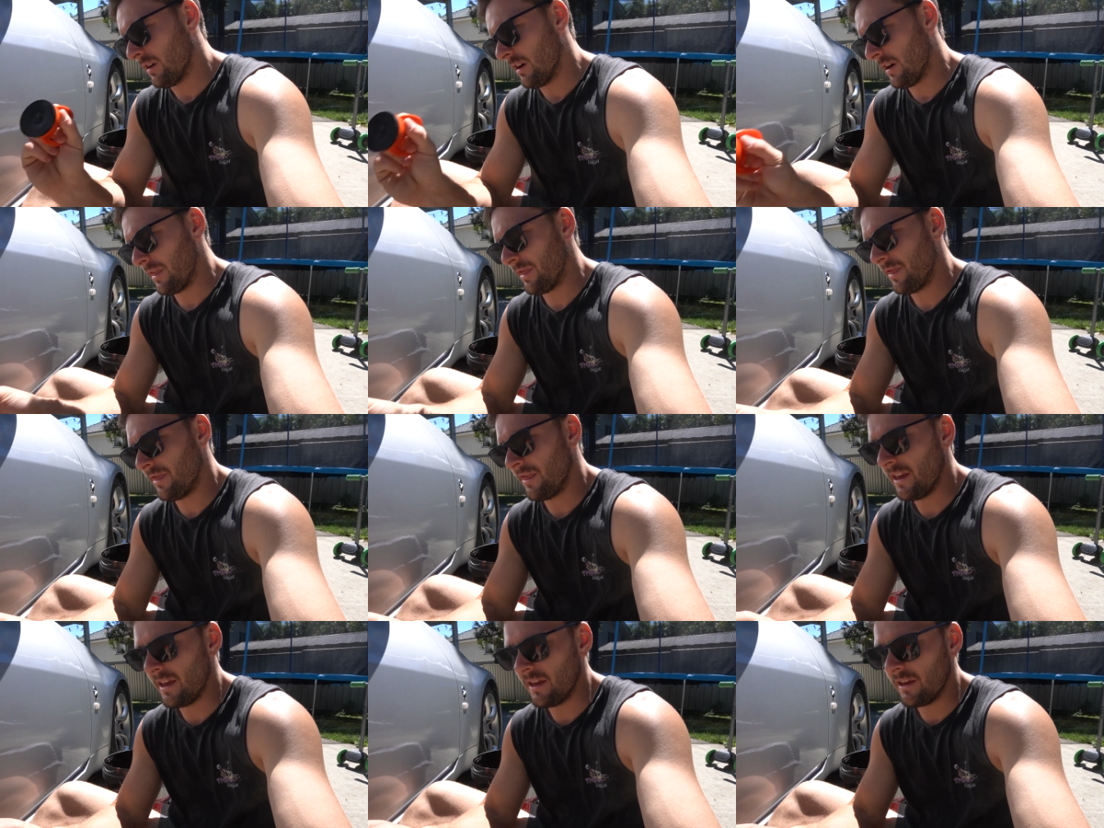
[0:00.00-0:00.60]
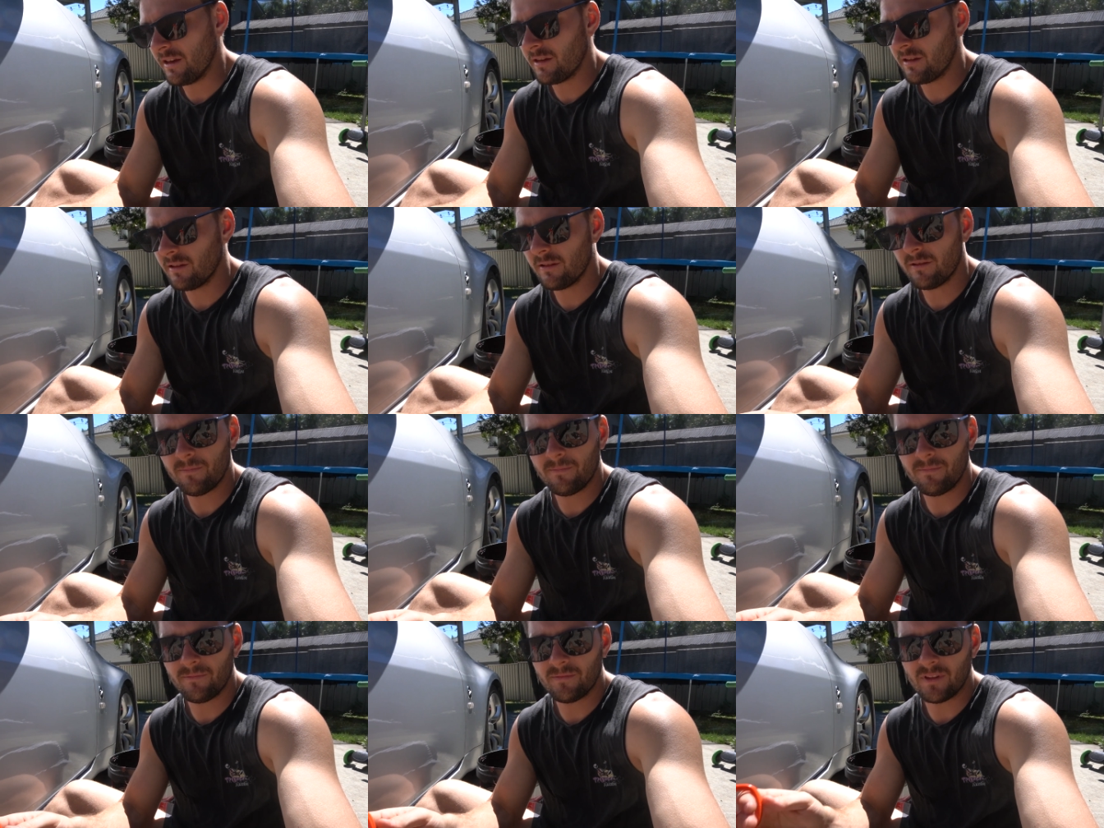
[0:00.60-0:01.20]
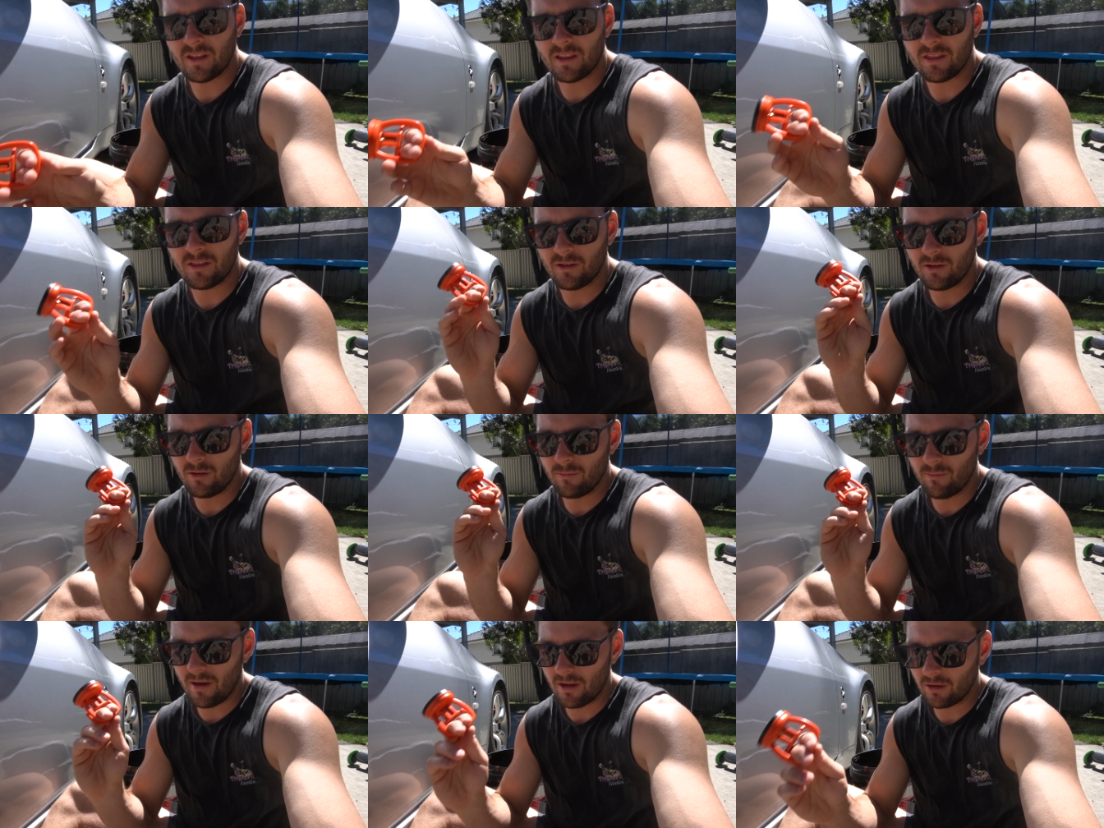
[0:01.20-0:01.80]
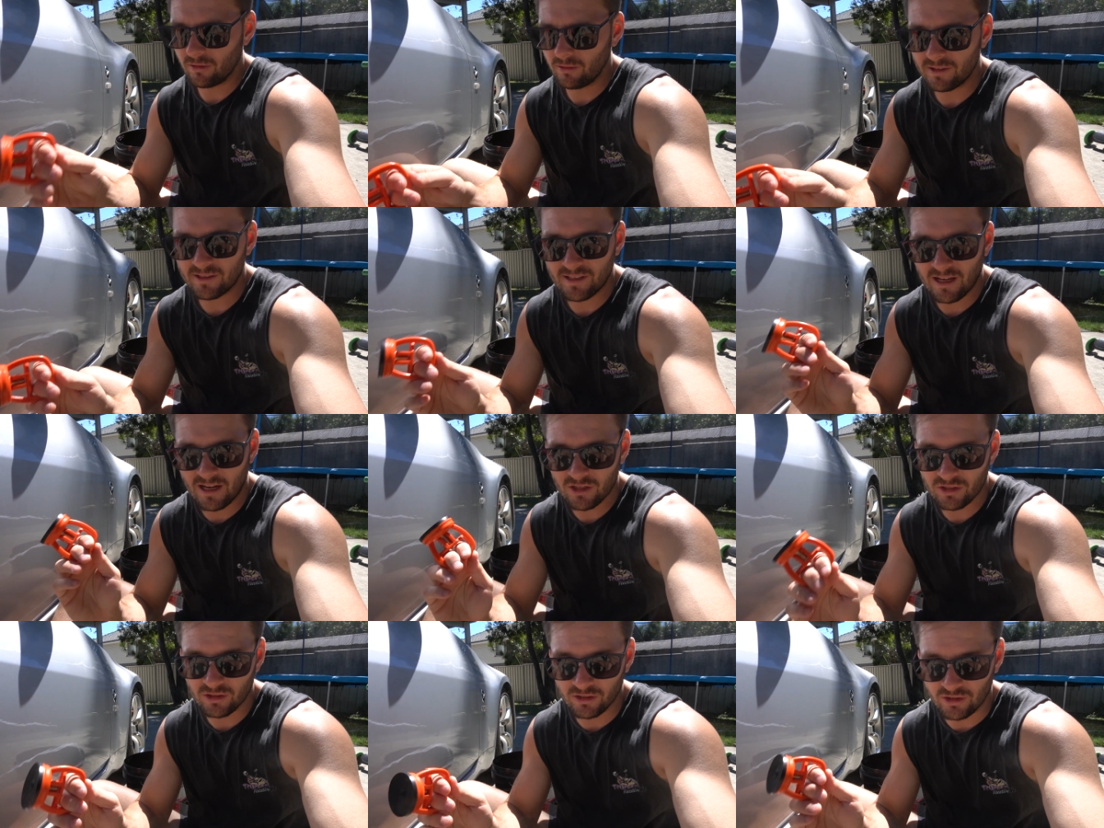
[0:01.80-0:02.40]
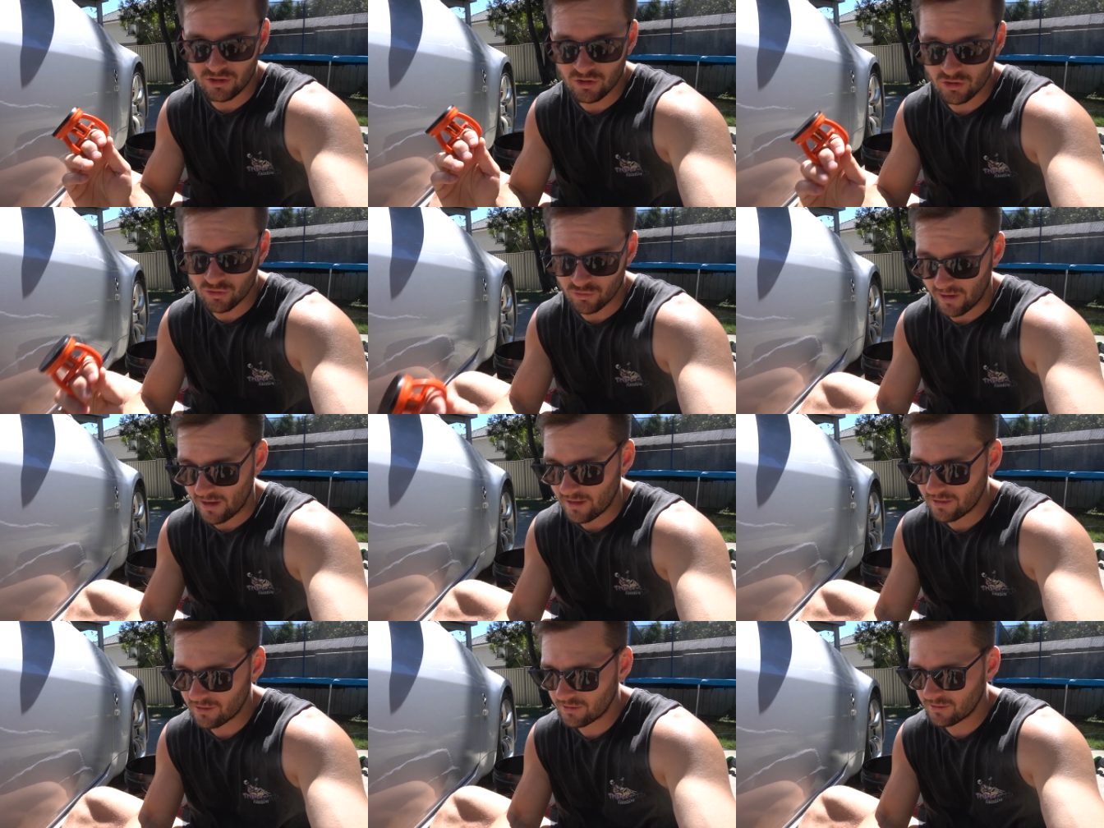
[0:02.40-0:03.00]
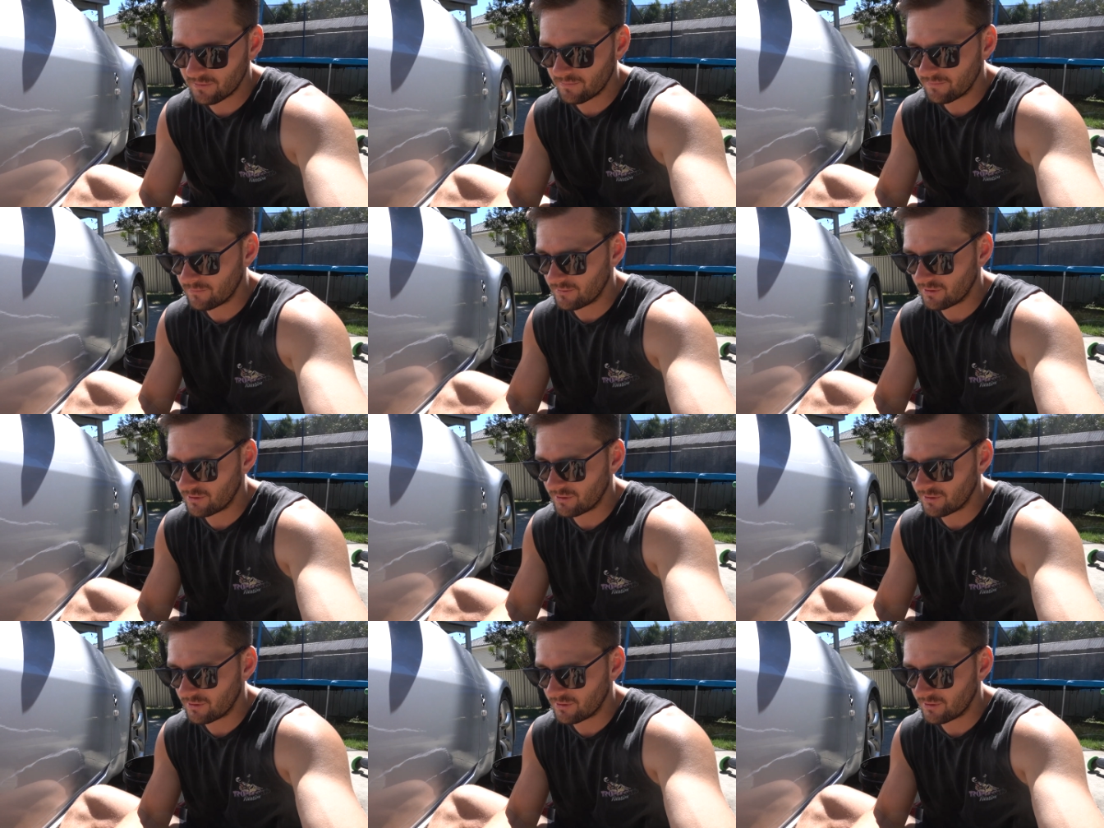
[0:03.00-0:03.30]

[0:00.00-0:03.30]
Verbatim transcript: I think that the metal is actually stretched.